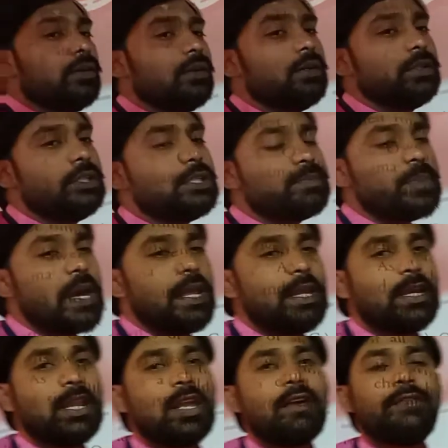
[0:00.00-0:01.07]
this
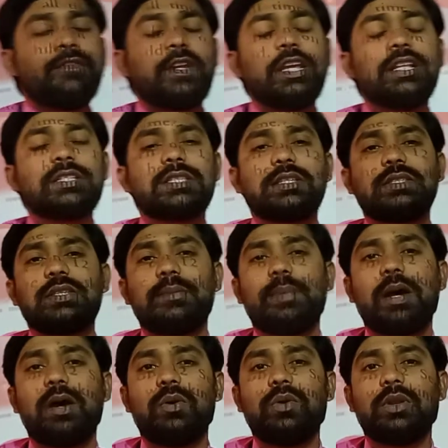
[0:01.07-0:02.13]
paragraph tells us
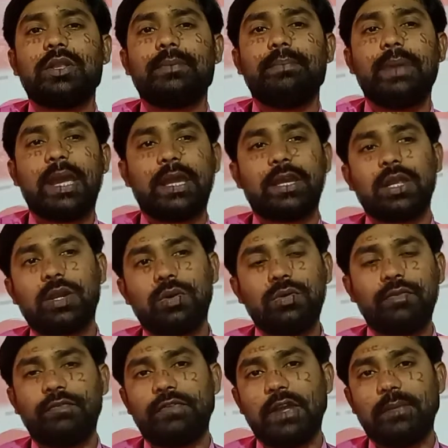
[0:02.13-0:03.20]
about the background,
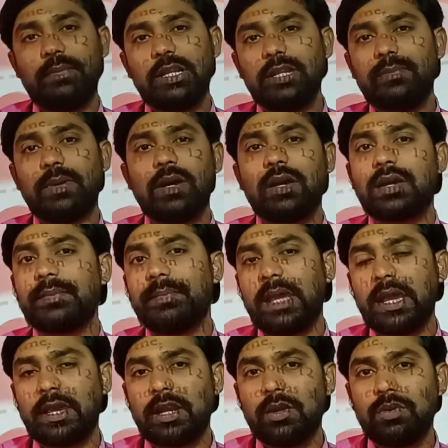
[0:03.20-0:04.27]
family
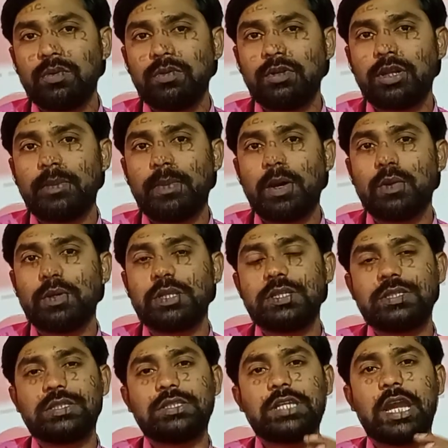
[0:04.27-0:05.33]
background, about his
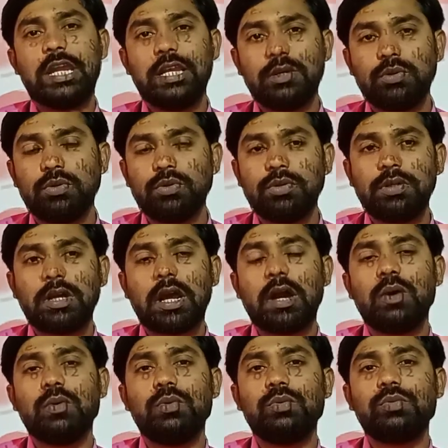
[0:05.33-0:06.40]
childhood,
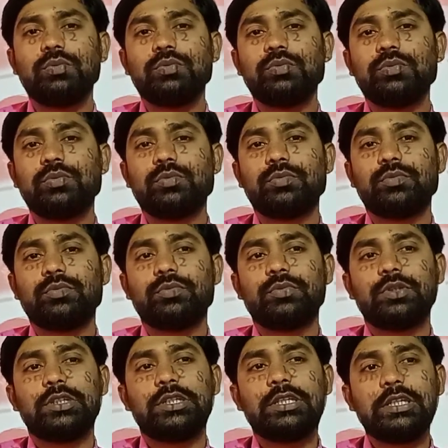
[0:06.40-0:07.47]
how
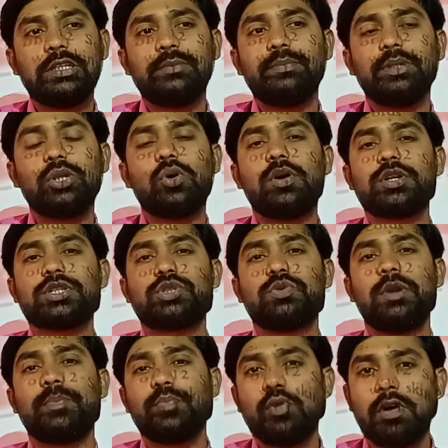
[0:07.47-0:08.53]
he belongs to a
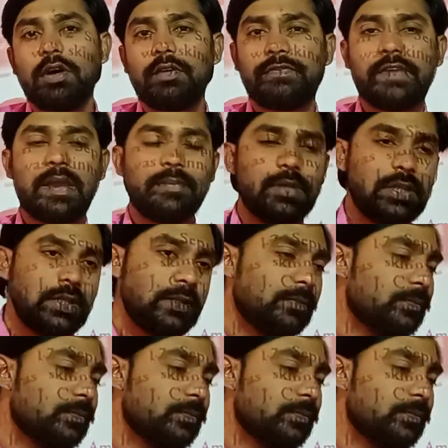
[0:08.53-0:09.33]
poor family.